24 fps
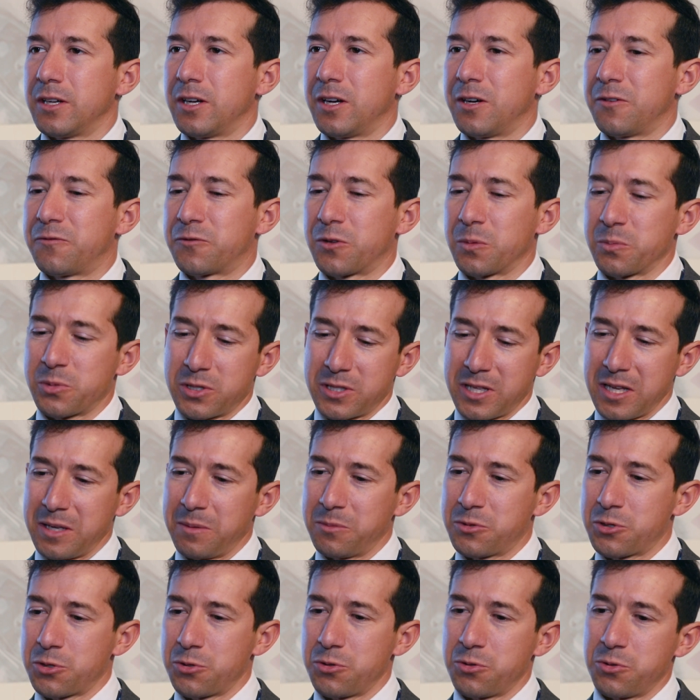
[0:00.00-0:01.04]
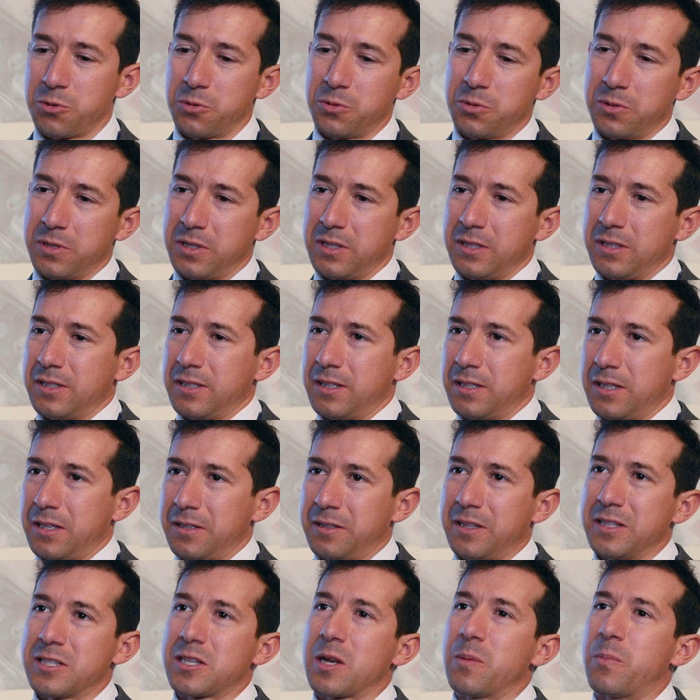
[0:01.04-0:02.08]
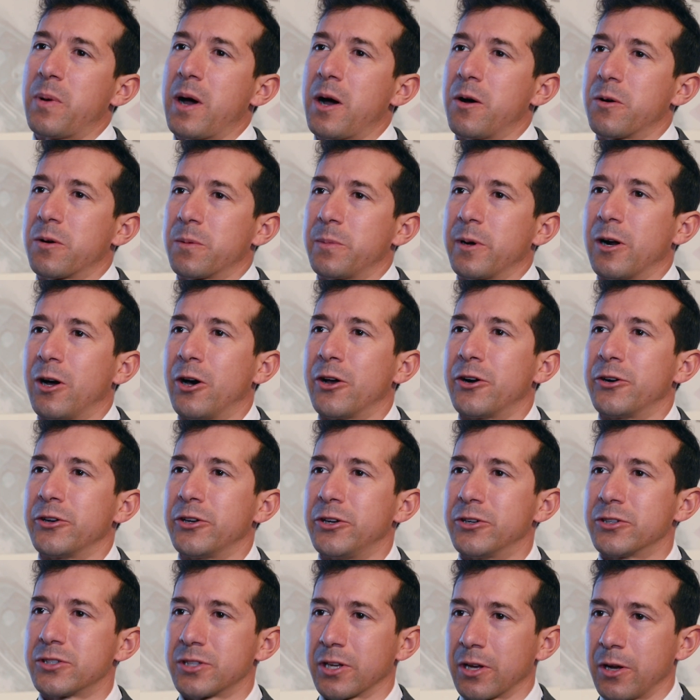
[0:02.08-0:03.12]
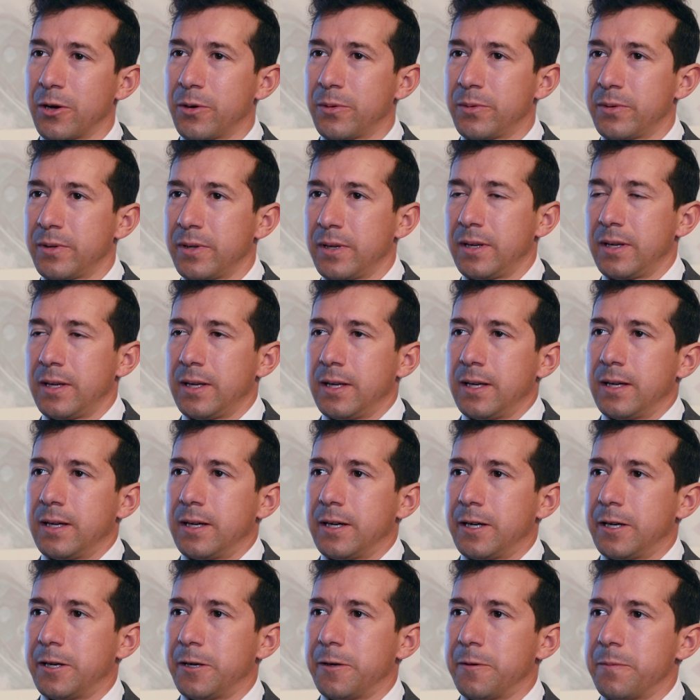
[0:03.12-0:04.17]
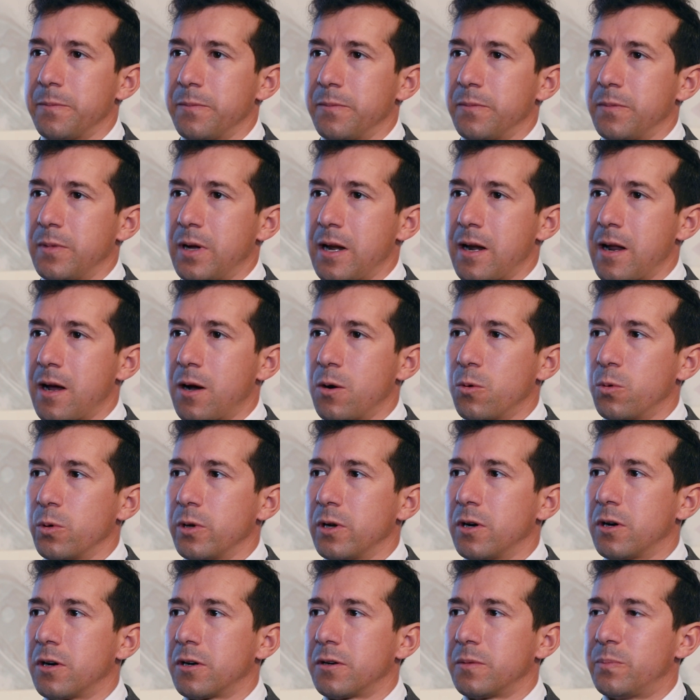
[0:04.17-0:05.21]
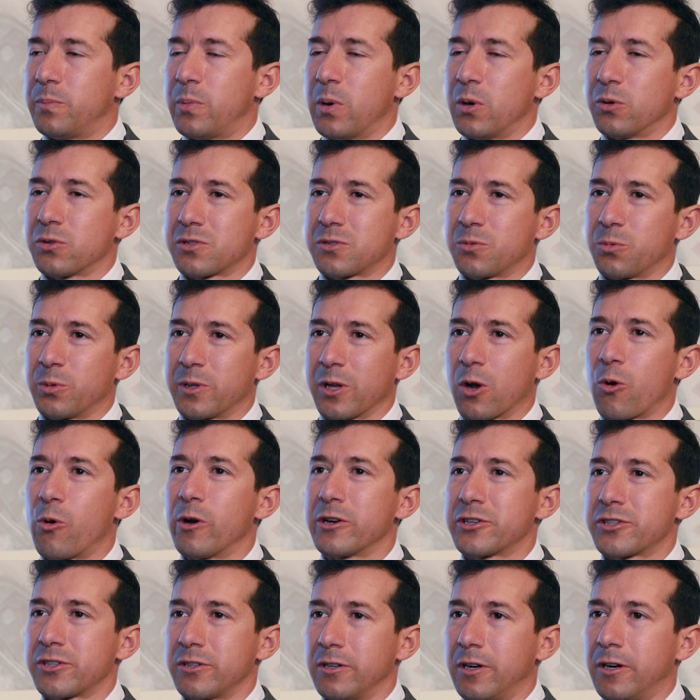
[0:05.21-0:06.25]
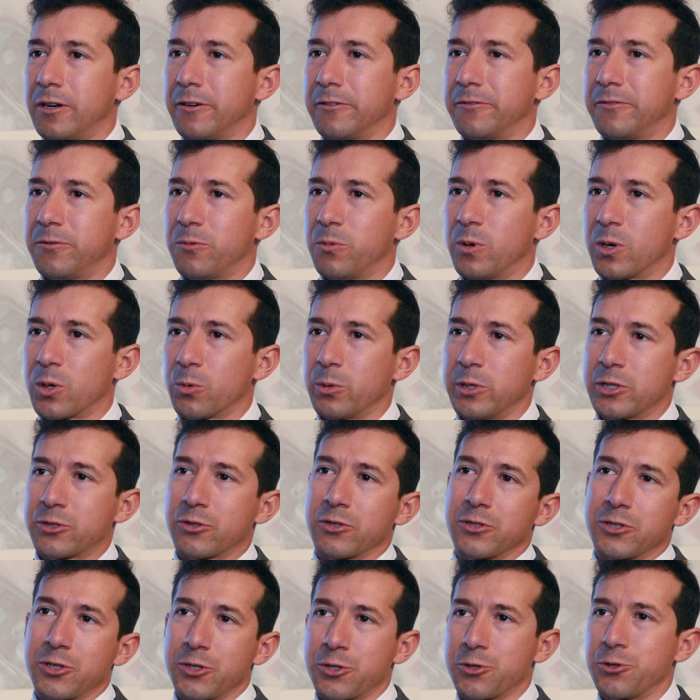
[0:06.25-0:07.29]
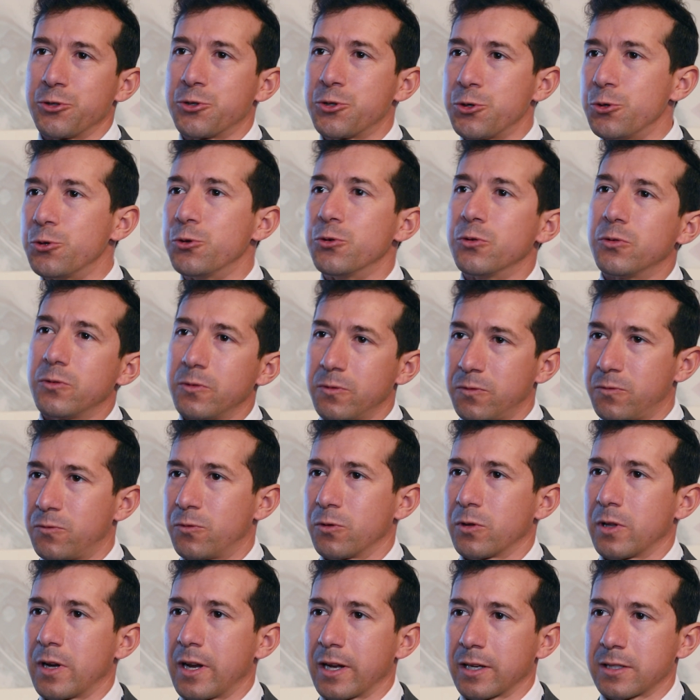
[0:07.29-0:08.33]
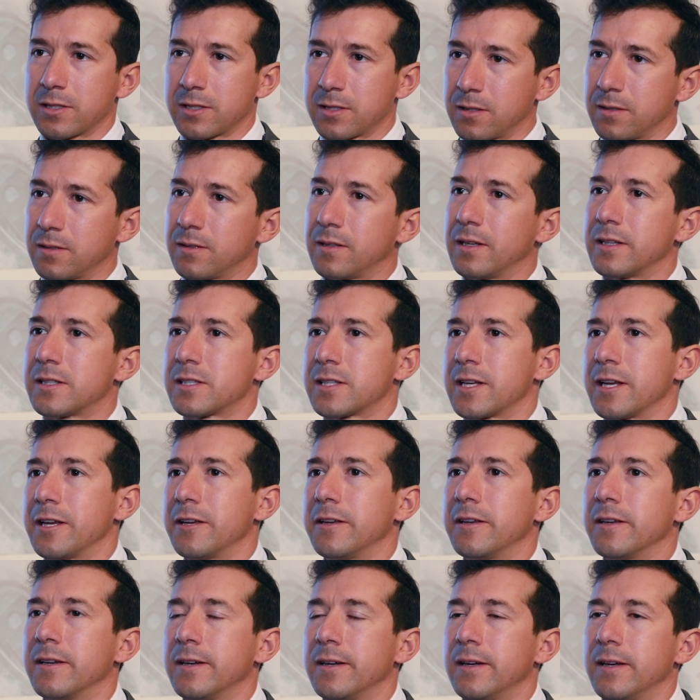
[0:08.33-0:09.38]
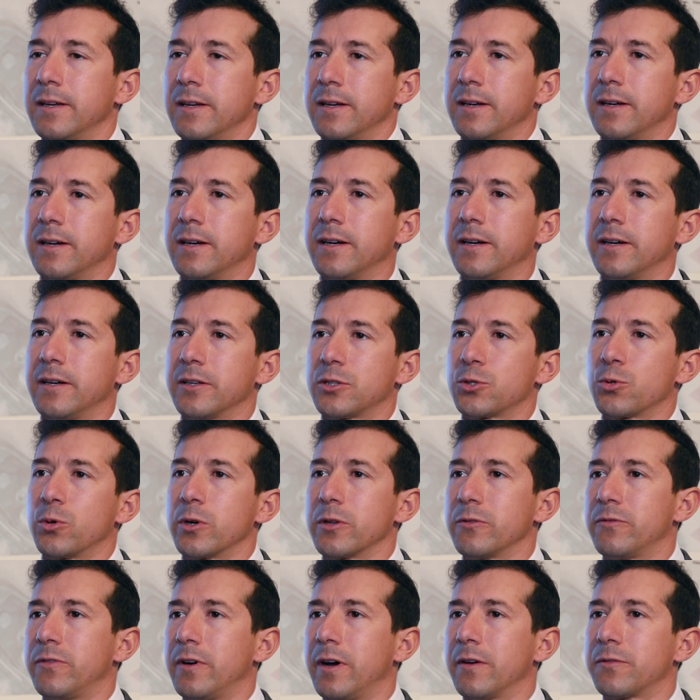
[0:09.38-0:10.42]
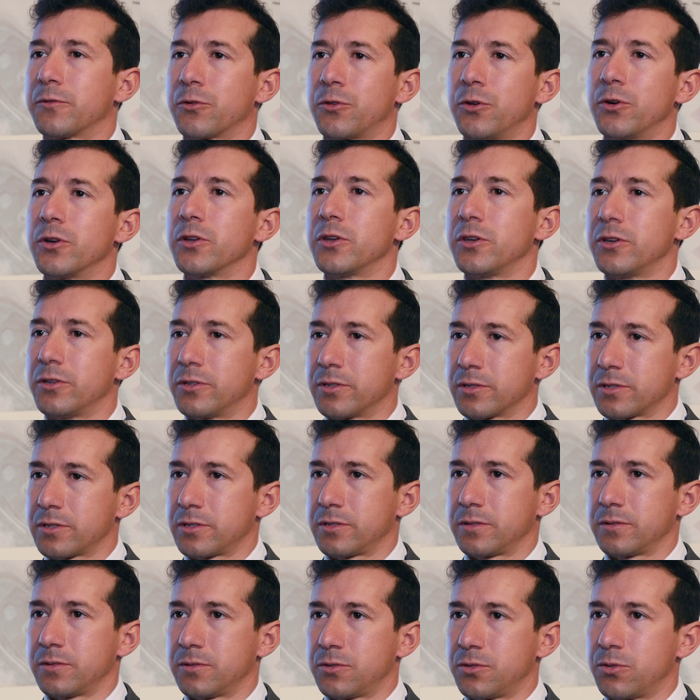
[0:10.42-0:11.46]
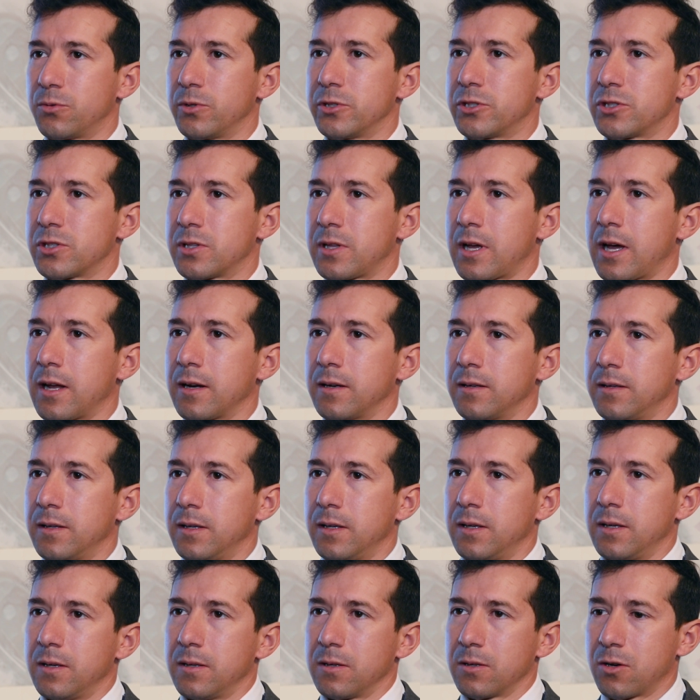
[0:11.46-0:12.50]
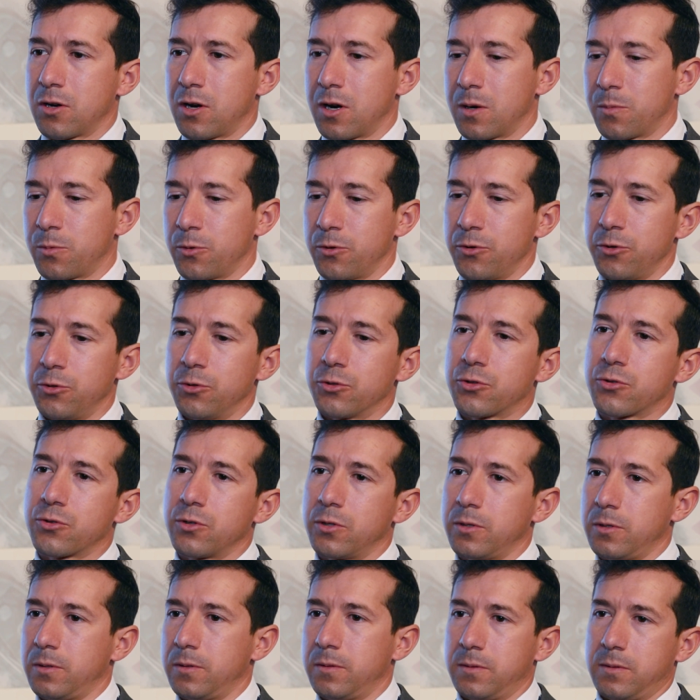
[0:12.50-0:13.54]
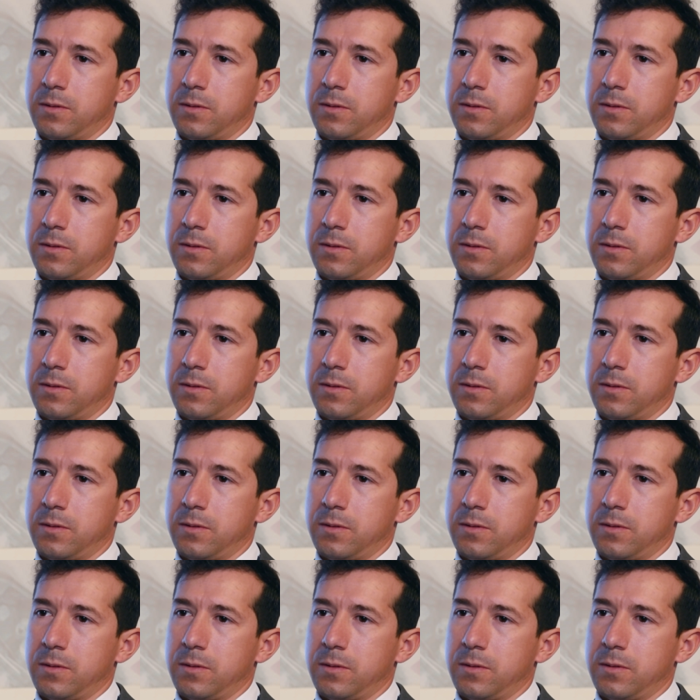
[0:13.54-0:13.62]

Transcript: from steam to diesel power about 100 years ago. And now we are posed with the question of what do we transition to for the next, let's say, 25 to 30 years to reach that carbon neutral